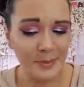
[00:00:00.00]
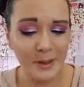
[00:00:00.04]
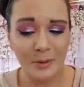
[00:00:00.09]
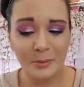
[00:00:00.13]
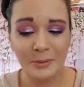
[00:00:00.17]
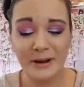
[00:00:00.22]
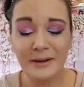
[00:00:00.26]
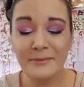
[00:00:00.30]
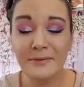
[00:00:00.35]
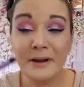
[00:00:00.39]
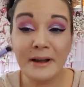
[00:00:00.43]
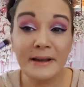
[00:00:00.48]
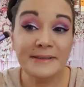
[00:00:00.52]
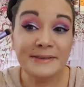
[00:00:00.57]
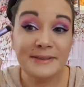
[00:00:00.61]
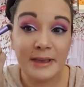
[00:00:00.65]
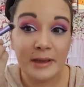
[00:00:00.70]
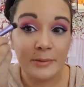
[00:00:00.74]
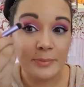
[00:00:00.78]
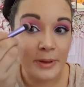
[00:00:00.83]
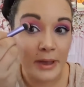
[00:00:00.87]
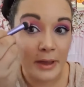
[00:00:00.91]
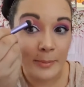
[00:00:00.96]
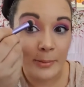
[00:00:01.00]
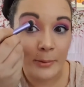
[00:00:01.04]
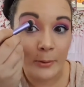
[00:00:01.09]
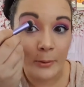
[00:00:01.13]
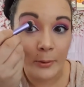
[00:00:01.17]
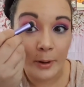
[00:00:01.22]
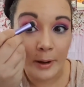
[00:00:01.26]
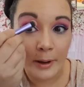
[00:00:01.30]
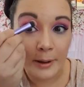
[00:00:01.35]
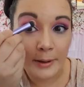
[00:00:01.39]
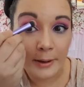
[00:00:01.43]
Whenever I see
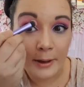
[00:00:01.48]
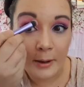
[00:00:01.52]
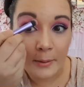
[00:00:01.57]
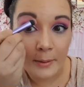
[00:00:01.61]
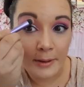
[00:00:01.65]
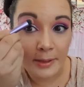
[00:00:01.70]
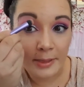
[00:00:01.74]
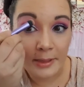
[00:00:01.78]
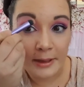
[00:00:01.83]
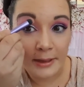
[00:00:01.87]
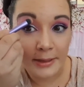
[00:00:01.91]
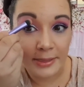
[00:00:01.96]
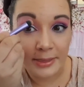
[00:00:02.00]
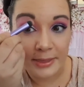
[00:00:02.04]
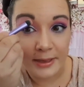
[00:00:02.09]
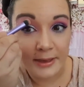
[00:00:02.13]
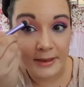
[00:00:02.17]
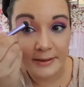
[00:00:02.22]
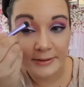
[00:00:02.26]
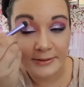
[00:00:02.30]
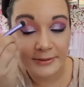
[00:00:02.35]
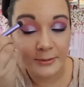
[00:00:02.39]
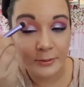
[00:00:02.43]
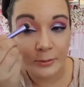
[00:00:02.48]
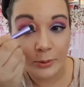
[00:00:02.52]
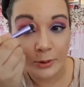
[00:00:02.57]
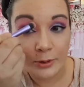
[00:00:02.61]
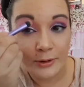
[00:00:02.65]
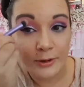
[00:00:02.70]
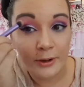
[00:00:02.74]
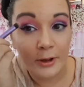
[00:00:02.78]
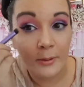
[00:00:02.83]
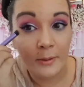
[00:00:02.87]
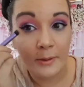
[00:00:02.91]
people going like this,
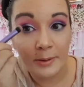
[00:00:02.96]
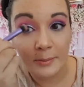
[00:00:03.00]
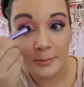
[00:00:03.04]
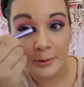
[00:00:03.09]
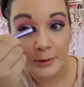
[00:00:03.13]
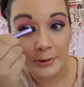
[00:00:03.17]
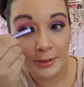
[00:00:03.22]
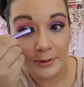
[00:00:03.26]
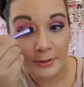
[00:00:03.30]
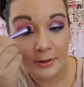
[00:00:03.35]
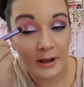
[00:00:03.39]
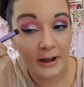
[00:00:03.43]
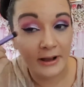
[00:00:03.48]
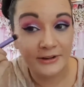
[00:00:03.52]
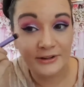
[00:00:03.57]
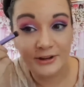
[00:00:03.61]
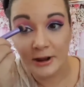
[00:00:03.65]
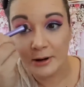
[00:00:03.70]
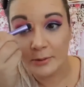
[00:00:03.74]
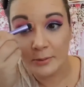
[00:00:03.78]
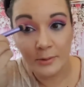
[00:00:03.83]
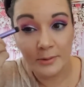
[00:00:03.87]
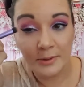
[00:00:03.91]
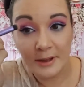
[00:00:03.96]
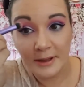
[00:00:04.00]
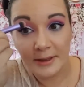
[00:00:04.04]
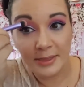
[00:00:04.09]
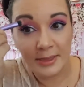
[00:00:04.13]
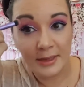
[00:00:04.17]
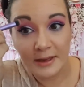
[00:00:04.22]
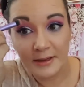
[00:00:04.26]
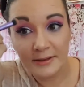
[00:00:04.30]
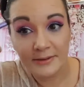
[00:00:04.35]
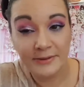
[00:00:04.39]
or putting their eyeshadow on like
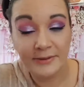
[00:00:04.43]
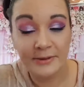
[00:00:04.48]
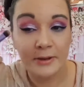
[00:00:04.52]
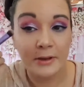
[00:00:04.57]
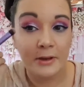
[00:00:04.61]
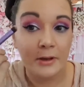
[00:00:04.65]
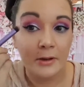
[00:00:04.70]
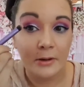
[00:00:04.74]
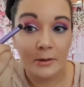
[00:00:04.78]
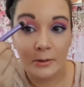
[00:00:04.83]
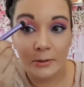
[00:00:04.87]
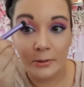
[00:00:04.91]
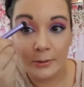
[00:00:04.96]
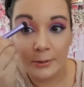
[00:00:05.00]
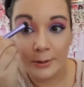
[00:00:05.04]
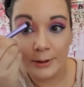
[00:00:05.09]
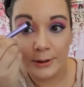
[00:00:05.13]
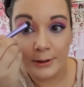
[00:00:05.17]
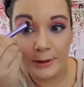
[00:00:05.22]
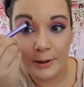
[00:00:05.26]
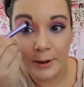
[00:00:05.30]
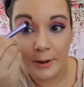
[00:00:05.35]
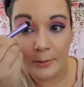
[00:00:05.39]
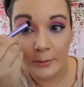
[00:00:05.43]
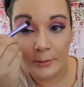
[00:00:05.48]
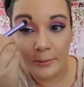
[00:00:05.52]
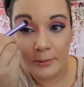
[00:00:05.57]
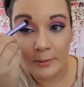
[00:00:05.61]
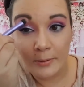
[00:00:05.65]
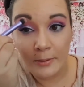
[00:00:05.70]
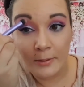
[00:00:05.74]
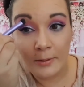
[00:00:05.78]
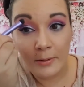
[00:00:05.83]
this, or, you know,